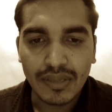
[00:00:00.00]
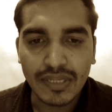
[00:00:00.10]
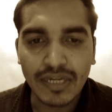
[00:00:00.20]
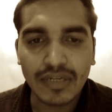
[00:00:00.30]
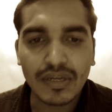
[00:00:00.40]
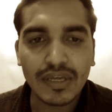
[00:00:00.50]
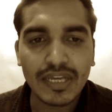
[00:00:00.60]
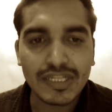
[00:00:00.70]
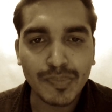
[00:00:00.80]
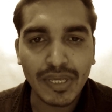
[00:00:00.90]
that
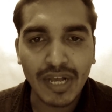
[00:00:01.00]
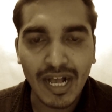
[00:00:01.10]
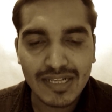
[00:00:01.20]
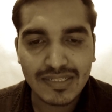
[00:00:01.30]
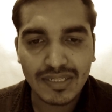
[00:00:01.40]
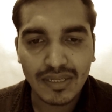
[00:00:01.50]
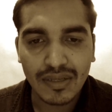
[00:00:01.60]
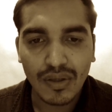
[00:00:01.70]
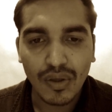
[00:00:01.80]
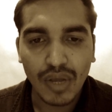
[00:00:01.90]
is being asked
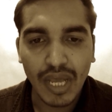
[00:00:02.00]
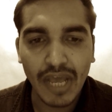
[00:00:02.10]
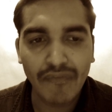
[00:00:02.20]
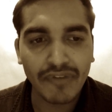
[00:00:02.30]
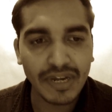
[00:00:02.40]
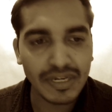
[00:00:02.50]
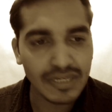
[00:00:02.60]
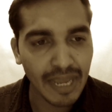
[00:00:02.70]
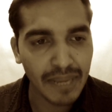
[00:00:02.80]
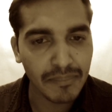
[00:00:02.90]
every
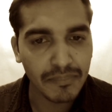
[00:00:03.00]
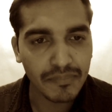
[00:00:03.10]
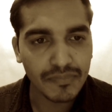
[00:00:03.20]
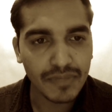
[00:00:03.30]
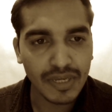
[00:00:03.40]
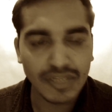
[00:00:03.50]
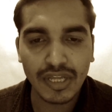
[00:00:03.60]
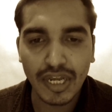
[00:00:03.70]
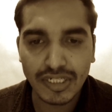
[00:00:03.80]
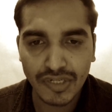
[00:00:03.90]
time in
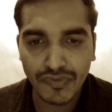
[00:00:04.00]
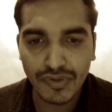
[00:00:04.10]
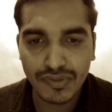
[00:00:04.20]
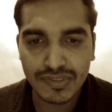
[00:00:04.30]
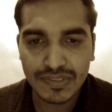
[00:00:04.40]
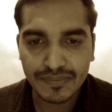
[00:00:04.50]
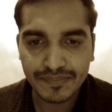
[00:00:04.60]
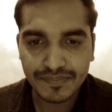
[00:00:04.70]
the interviews,